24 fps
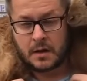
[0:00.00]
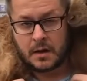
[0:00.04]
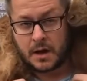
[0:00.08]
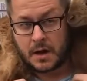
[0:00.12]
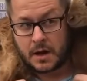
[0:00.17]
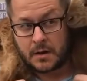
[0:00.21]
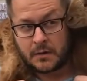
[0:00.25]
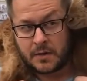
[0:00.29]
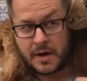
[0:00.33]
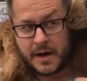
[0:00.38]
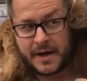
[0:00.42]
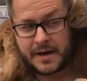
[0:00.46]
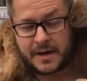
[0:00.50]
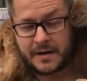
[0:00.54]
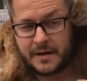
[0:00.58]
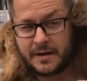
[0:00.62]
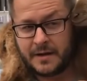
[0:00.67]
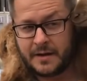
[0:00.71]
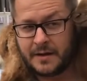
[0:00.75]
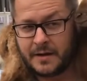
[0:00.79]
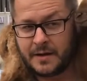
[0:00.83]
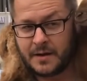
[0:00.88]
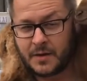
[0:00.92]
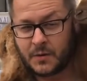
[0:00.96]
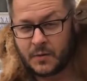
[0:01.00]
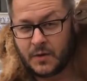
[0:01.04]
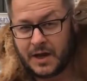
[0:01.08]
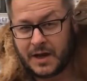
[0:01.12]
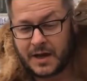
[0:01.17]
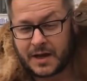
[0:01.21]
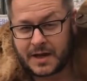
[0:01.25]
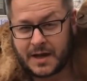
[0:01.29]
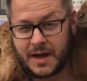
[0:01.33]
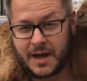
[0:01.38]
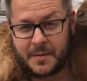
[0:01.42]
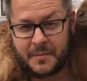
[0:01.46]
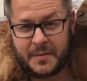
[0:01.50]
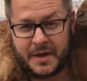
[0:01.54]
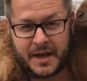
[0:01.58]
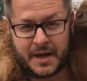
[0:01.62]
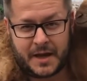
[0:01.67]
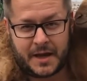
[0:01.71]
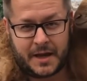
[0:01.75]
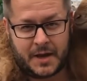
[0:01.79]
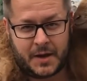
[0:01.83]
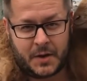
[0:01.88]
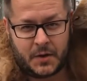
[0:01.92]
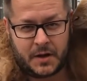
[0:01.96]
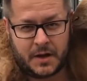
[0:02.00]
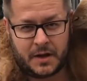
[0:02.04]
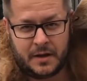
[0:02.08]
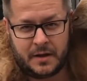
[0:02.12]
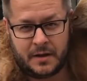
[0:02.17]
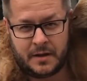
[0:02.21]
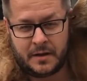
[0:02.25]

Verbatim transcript: All right, well I caught me a goat.